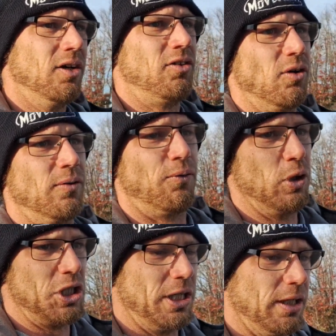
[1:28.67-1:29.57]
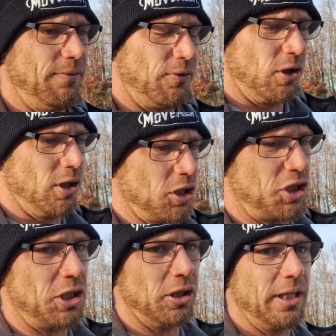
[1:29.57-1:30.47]
So unfortunately for her,
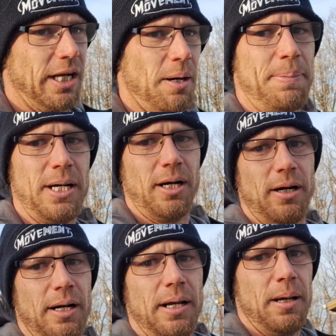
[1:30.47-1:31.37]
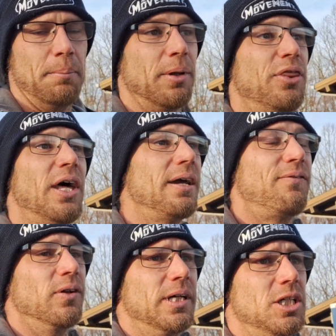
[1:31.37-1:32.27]
she couldn't get up here, but
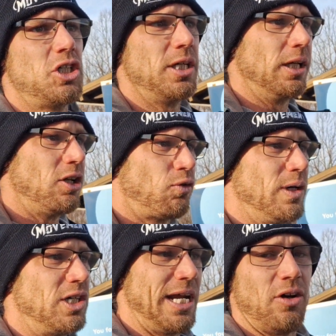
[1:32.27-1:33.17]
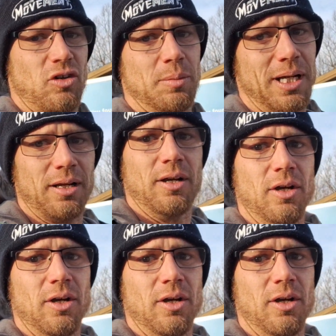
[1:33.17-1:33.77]
thankfully she at least reached out to me.